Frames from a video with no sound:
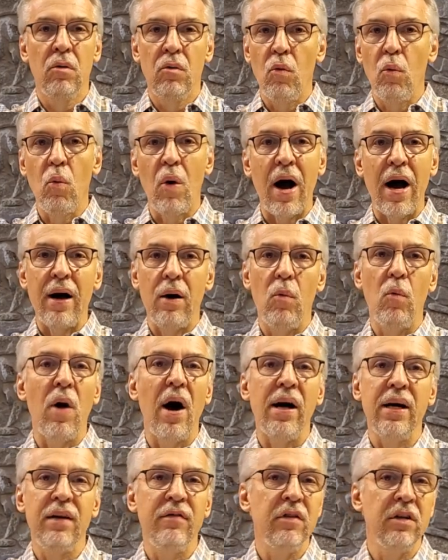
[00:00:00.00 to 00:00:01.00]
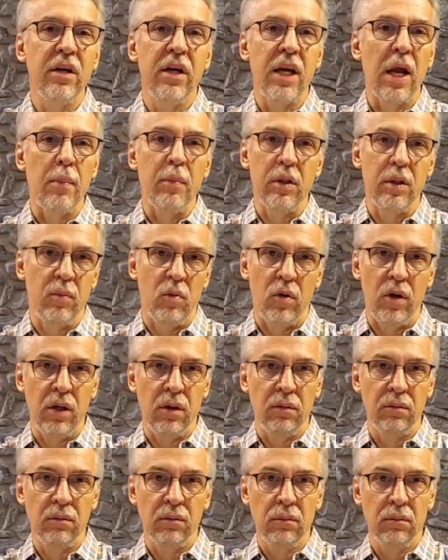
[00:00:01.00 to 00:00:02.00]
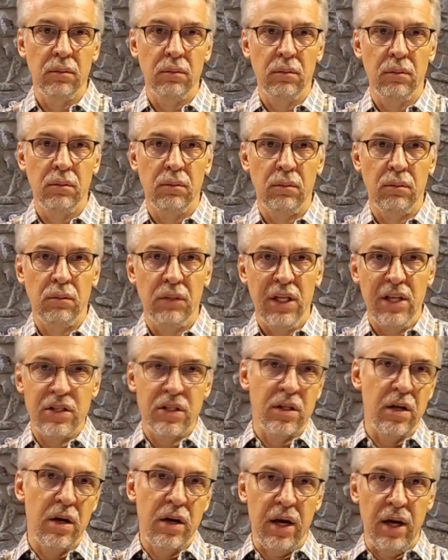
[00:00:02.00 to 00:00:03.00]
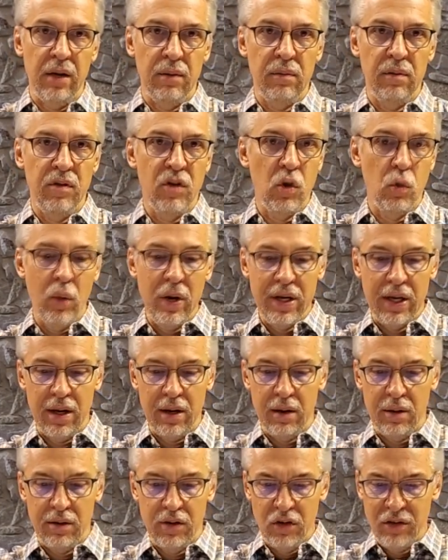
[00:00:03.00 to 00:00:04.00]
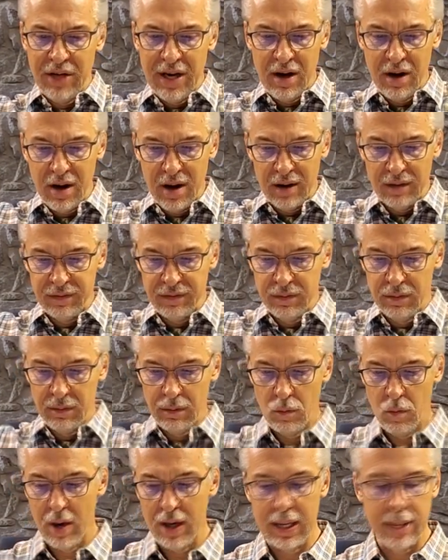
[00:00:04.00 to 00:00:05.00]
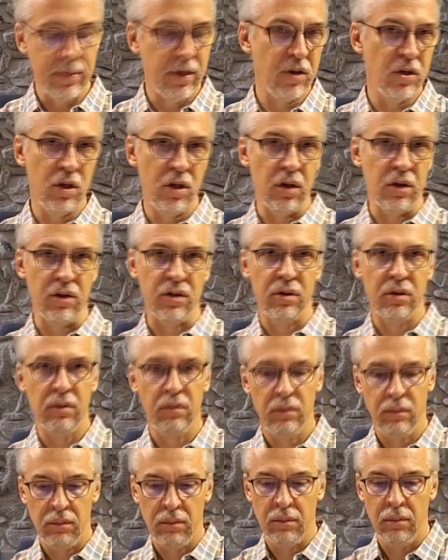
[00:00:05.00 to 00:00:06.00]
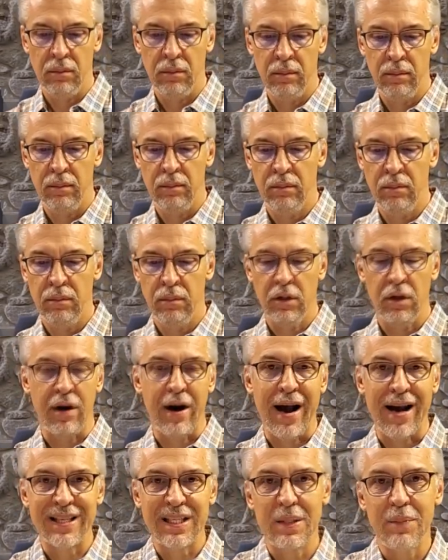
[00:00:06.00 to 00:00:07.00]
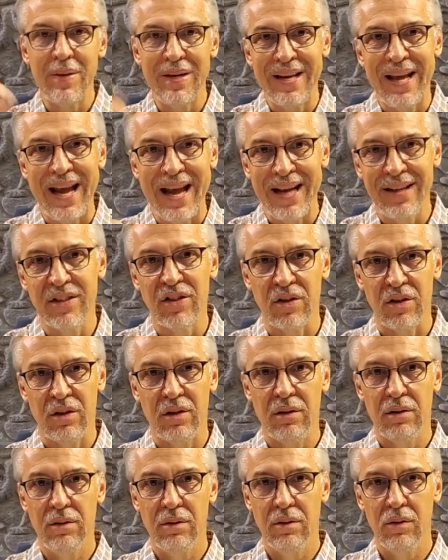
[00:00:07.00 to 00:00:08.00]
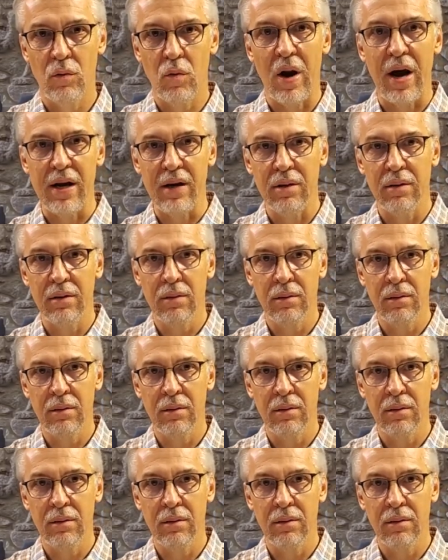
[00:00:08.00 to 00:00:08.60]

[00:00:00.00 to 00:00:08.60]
Why, why even get up in the morning? It's Sunday, it's your weekend, it's your day off. Why come to church? There has to be an answer, right?